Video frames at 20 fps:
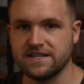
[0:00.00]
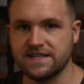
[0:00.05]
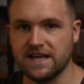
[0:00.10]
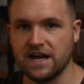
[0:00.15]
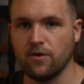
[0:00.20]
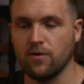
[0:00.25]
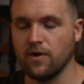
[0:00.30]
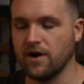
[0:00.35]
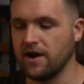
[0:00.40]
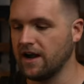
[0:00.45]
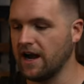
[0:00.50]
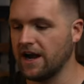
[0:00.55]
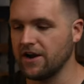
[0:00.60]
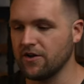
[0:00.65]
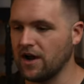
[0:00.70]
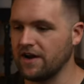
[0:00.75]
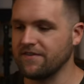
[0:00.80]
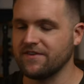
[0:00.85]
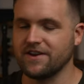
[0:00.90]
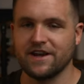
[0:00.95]
That way I
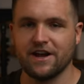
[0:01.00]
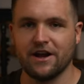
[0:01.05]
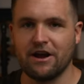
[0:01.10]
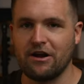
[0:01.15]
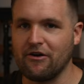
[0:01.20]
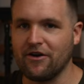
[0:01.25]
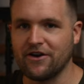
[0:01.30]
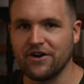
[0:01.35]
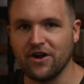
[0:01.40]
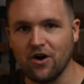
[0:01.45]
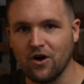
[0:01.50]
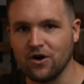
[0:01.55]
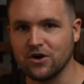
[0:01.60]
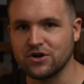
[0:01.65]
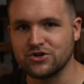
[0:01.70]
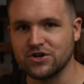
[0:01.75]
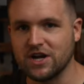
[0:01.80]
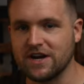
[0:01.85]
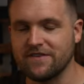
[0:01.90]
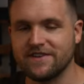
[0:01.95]
don't have to carry around a hard
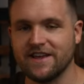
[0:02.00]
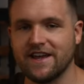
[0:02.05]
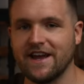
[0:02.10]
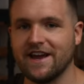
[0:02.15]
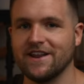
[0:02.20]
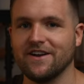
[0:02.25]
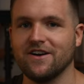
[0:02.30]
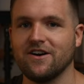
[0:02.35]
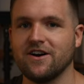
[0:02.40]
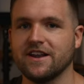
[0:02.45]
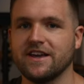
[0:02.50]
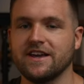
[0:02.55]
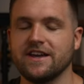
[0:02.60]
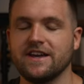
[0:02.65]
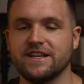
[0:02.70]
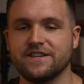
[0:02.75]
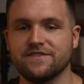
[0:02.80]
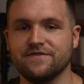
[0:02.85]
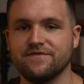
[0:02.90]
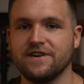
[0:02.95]
drive to edit on it.
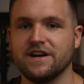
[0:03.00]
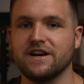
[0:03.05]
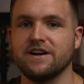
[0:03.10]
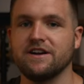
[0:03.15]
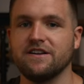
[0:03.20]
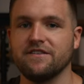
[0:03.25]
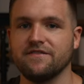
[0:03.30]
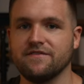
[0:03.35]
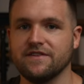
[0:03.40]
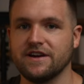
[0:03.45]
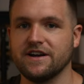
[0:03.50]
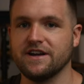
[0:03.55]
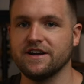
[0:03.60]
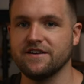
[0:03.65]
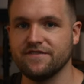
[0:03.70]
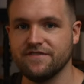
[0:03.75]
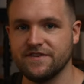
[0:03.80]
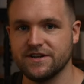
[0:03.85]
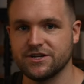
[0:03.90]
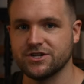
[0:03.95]
It's very, very
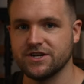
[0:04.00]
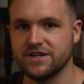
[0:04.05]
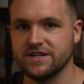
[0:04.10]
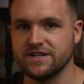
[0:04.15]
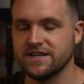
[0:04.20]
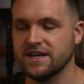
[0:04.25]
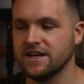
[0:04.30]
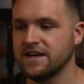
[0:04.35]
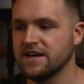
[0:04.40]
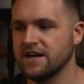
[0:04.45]
efficient.